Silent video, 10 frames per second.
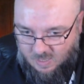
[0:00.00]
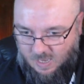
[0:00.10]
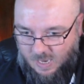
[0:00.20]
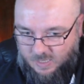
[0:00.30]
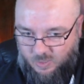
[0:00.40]

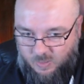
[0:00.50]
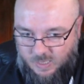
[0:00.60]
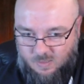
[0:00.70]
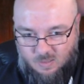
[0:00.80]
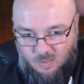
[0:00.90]
and you
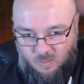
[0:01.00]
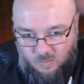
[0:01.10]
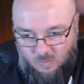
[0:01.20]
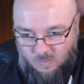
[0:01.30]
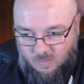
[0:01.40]
get
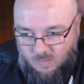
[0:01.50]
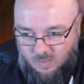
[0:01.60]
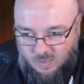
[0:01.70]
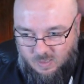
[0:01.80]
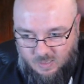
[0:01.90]
to
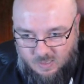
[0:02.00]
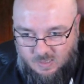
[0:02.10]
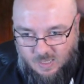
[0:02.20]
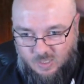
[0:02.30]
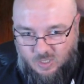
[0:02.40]

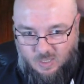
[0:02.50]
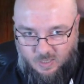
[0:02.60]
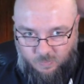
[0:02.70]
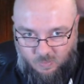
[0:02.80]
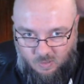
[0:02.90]

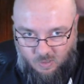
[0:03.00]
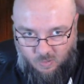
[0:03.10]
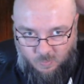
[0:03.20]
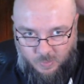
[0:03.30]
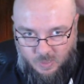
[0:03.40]
essentially for a
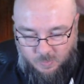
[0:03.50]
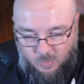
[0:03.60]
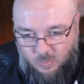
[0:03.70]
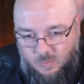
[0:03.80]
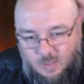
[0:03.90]
lot of
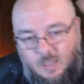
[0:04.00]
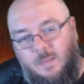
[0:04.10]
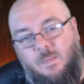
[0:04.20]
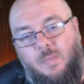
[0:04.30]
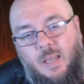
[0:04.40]
people,
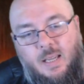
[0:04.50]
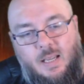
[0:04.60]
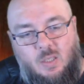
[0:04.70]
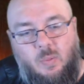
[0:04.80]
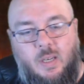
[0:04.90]
they
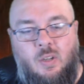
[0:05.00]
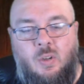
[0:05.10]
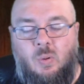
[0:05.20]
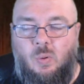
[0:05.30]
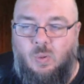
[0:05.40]
get to
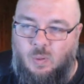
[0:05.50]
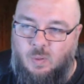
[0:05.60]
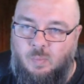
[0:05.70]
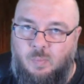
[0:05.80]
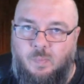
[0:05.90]
ignore
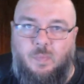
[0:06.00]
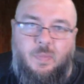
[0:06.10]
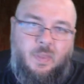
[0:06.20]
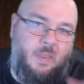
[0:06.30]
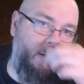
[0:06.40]

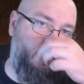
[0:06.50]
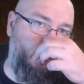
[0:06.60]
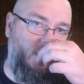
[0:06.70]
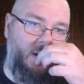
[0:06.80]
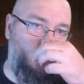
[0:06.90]
their
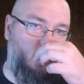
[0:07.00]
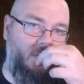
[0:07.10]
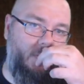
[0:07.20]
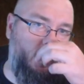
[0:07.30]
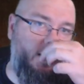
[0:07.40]
fight or
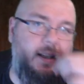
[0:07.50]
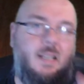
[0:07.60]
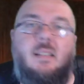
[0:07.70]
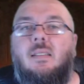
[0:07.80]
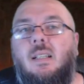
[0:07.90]
flight
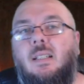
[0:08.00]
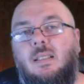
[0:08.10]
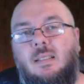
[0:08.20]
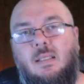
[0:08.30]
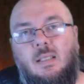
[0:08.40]
instinct.